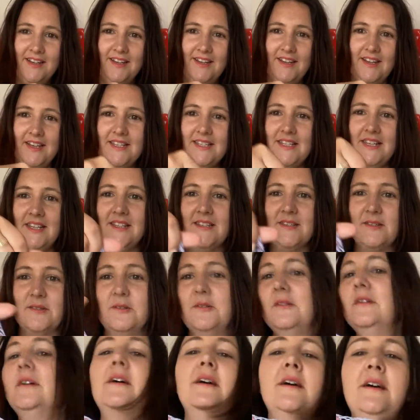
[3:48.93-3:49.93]
Nice
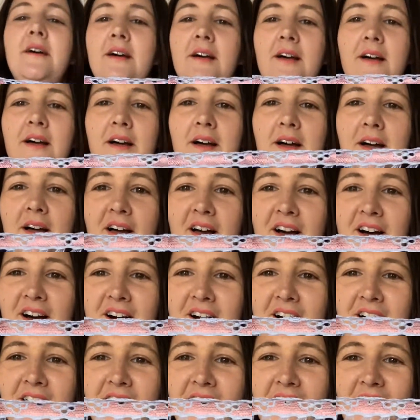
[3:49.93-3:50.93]
little,
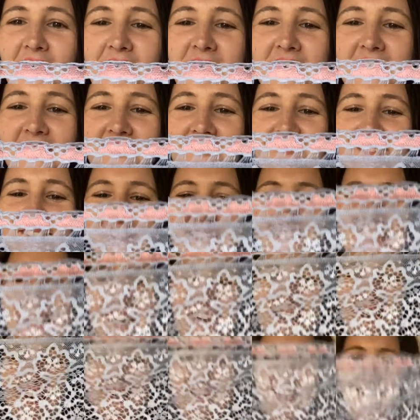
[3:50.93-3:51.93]
cute is
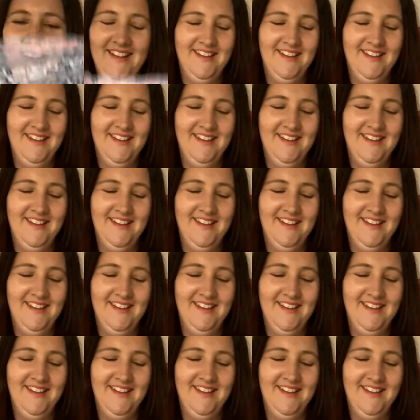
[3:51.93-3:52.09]
that?